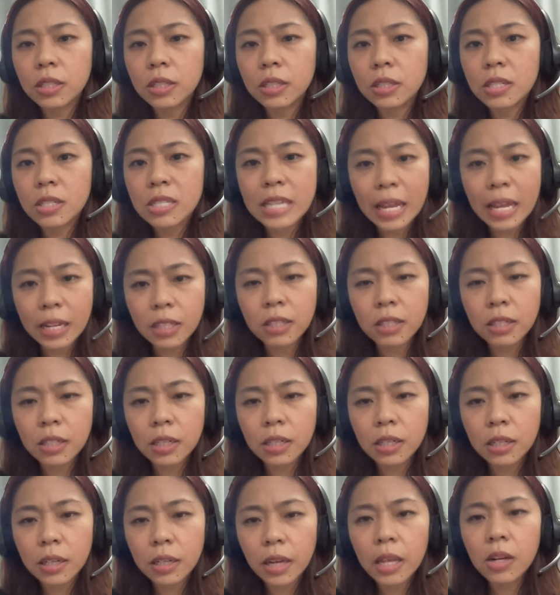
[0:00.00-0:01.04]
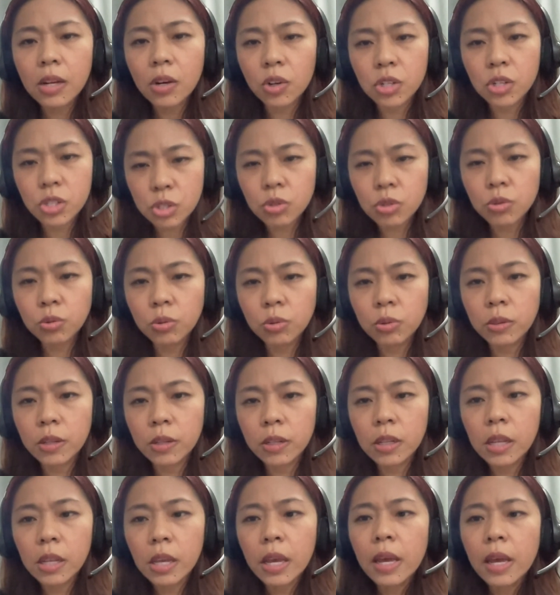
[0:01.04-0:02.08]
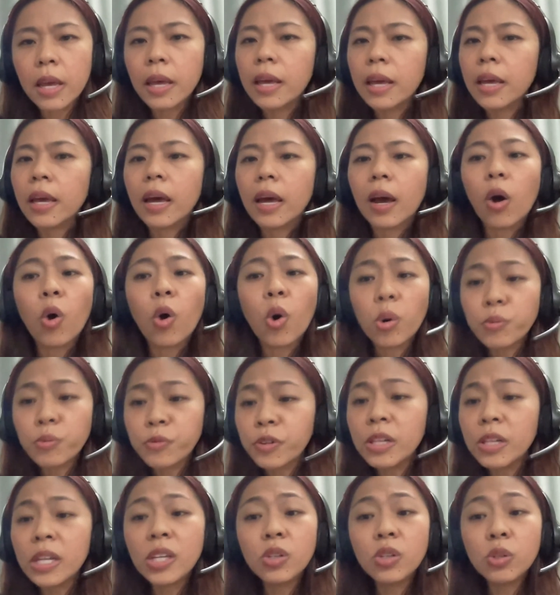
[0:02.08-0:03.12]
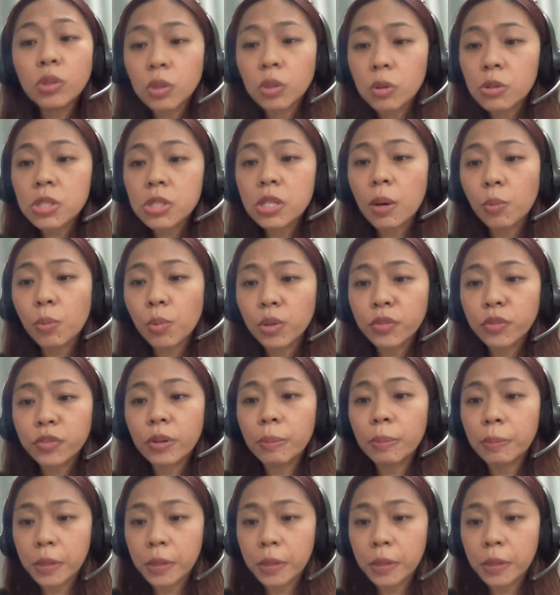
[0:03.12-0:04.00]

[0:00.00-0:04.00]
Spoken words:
center or school. Hopefully you know someone from